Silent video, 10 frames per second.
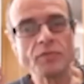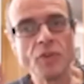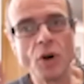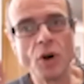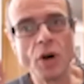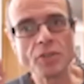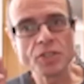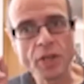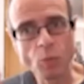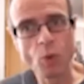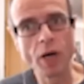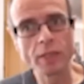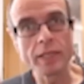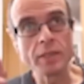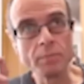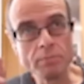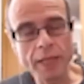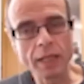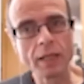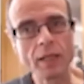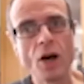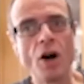for someone in the middle